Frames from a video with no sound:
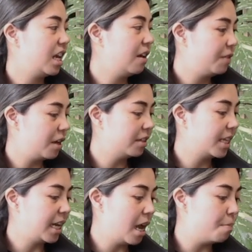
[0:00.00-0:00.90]
if there is
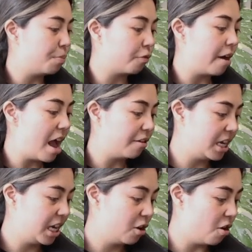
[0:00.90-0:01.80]
like a
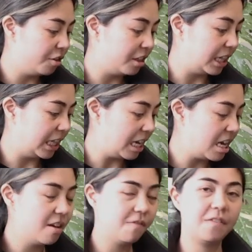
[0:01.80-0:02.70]
browning on the
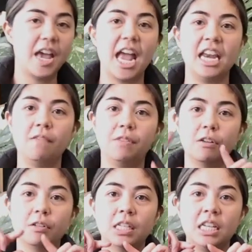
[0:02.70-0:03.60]
leaf and if
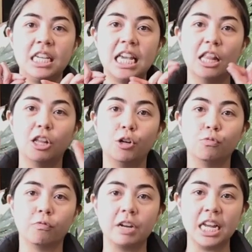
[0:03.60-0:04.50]
there is a yellow
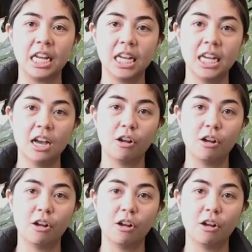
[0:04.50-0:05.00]
ring